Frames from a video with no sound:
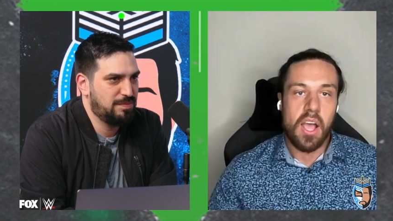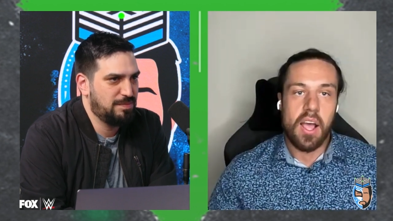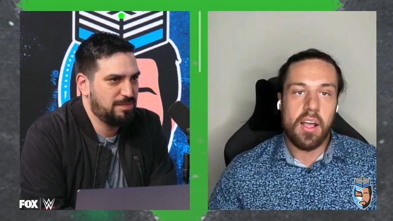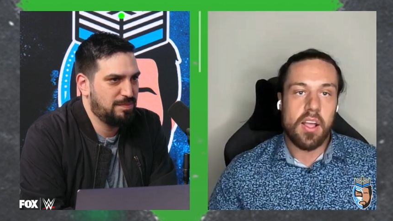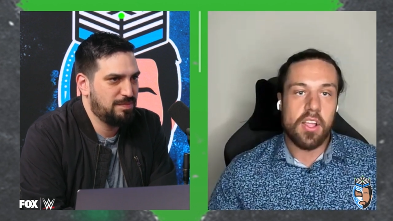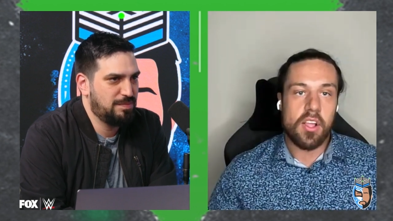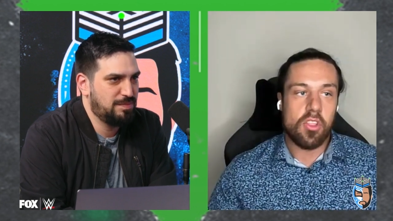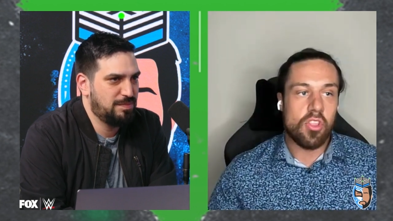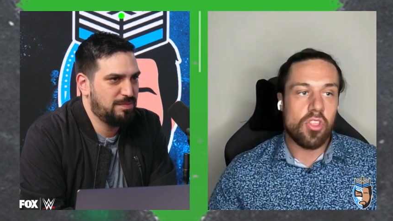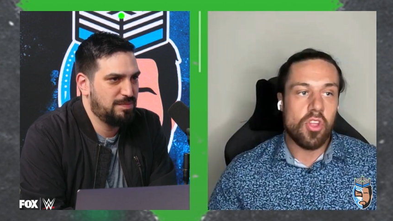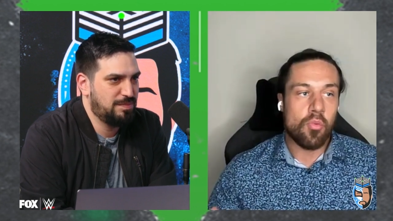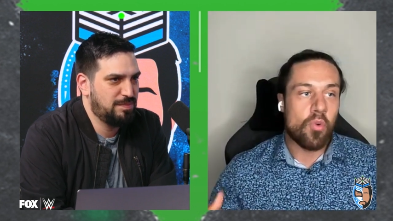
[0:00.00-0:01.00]
Speaker 1: uh,
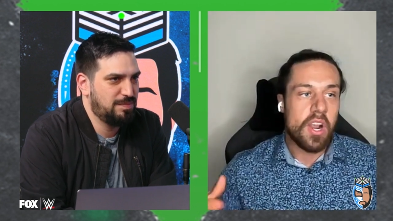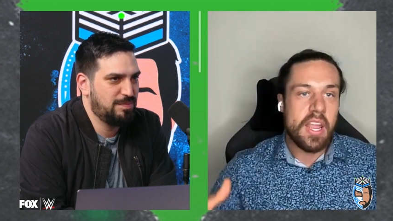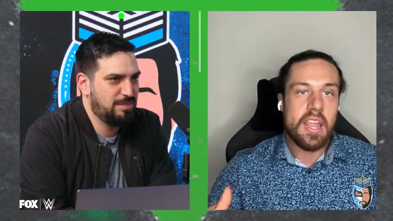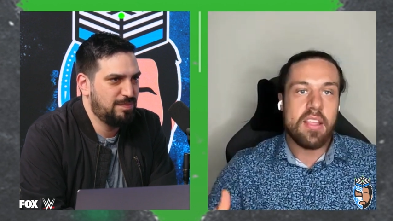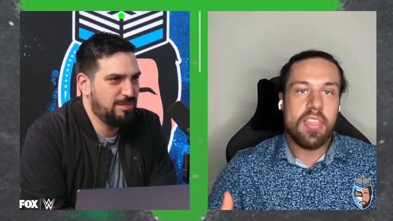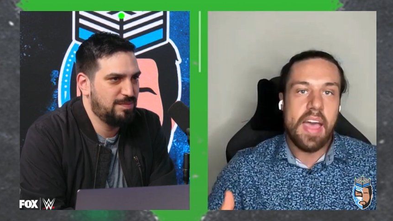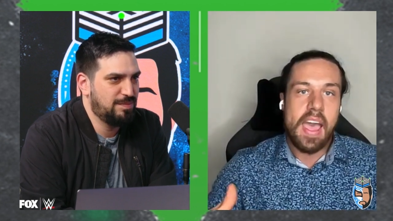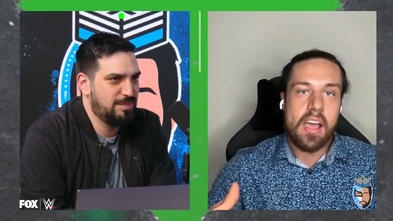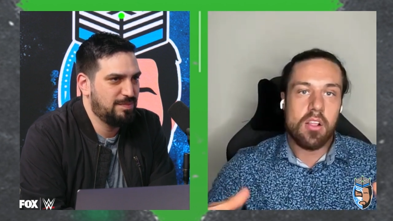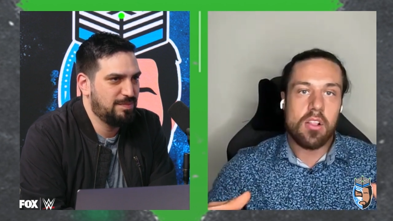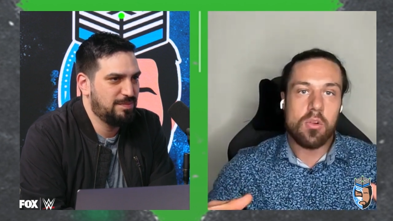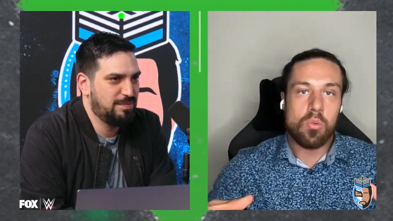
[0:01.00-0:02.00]
the ring
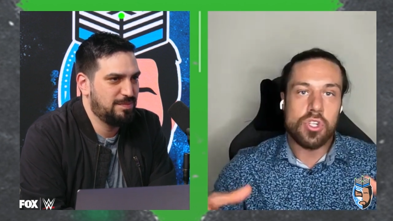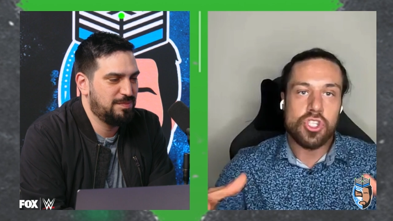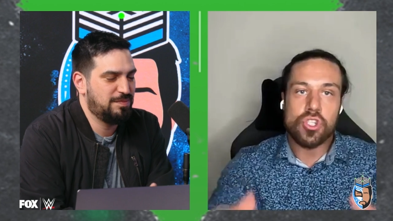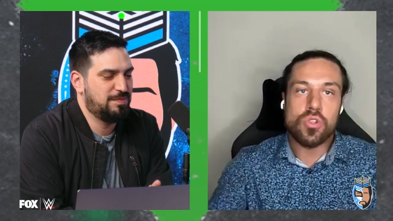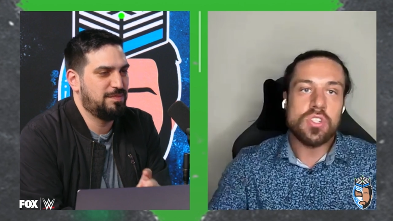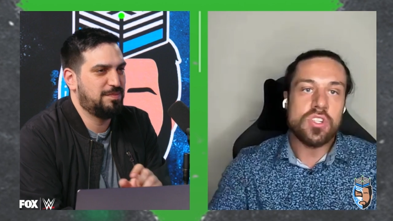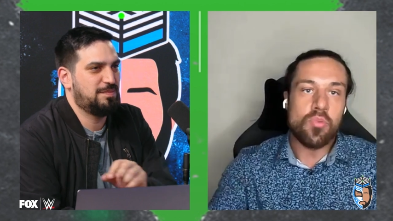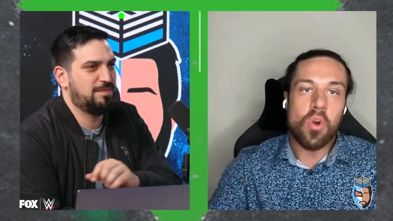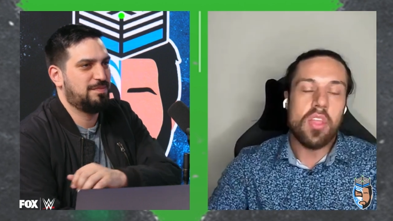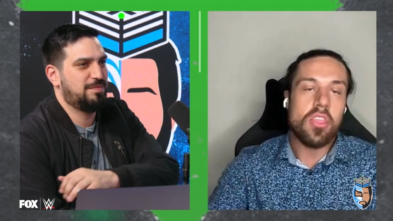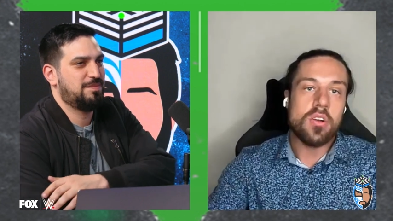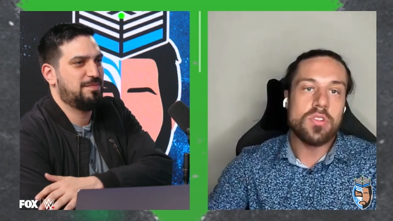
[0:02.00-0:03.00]
that was used to
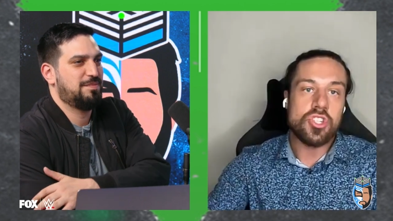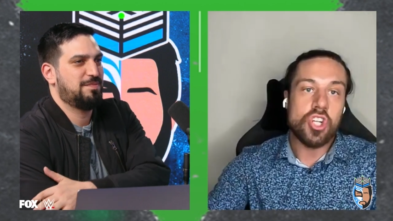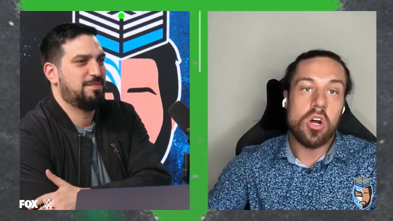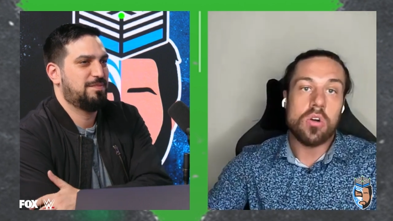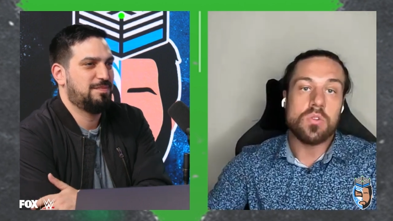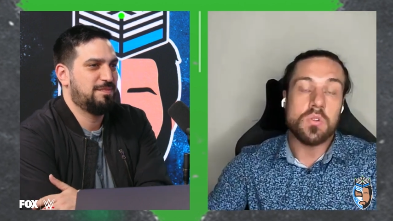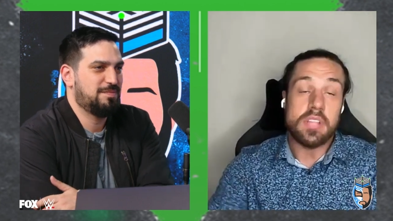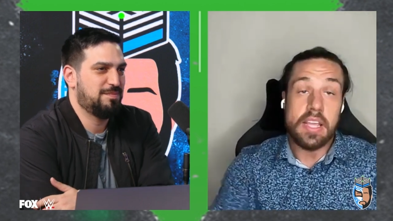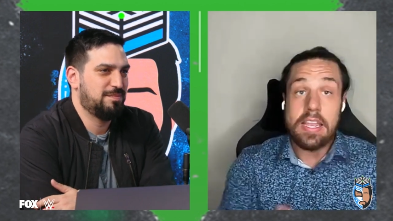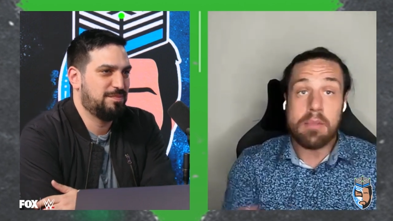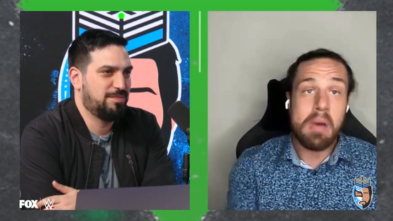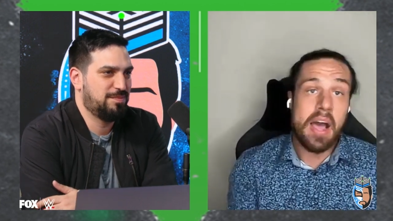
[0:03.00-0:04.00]
run those shows was
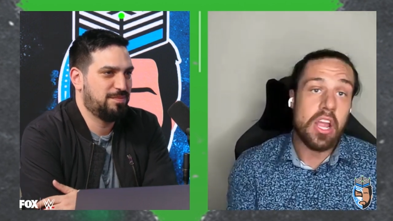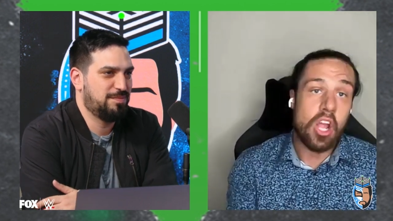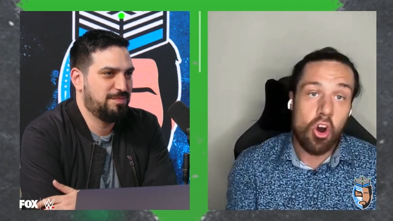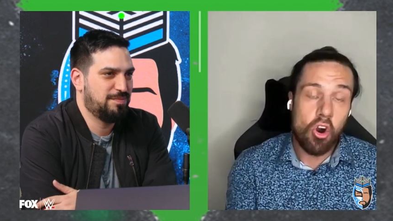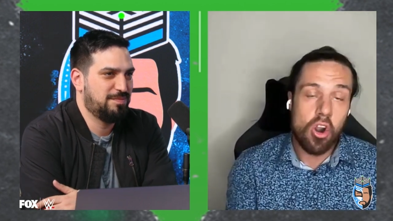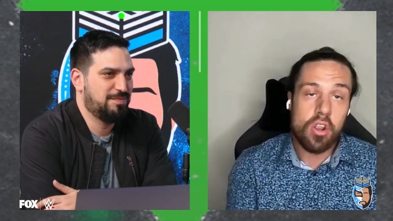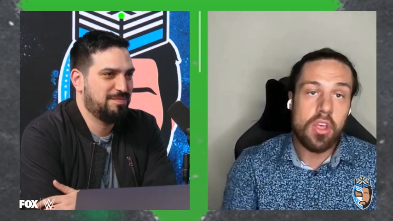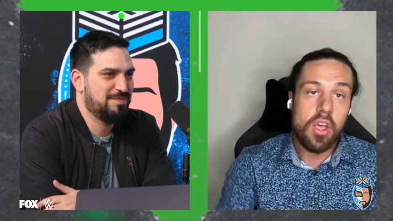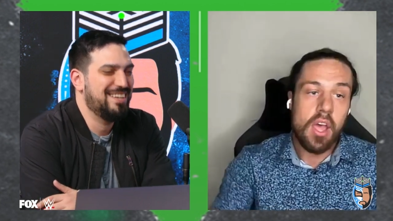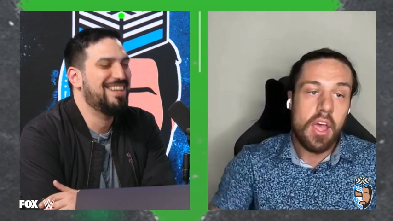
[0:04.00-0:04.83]
in my yard.